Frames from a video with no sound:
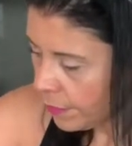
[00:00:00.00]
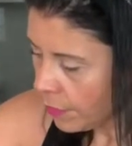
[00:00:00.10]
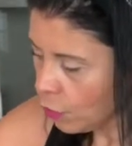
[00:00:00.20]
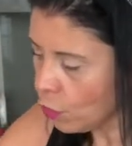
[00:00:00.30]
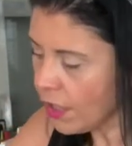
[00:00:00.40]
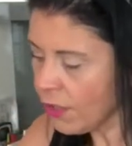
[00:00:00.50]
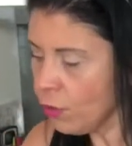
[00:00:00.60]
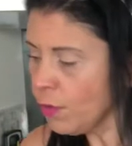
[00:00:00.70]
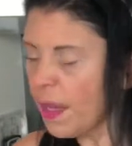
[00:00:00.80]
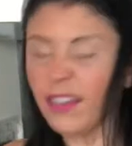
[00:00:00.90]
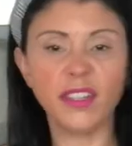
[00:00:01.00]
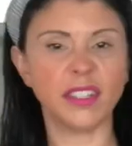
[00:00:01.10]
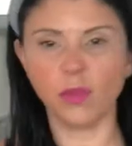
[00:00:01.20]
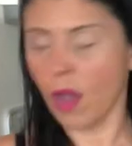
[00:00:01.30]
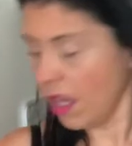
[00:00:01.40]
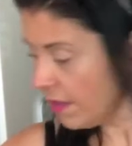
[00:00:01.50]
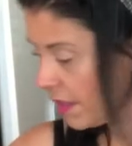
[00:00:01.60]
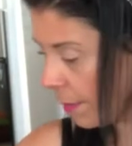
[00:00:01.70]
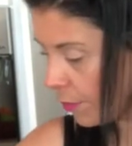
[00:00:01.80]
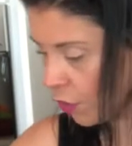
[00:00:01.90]
You can use butter as well,
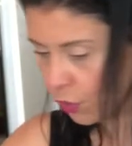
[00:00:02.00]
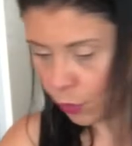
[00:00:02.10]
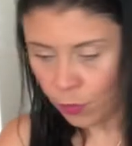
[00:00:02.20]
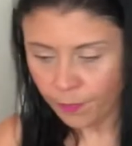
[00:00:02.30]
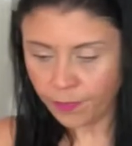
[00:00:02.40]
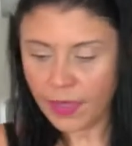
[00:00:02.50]
it's up to you.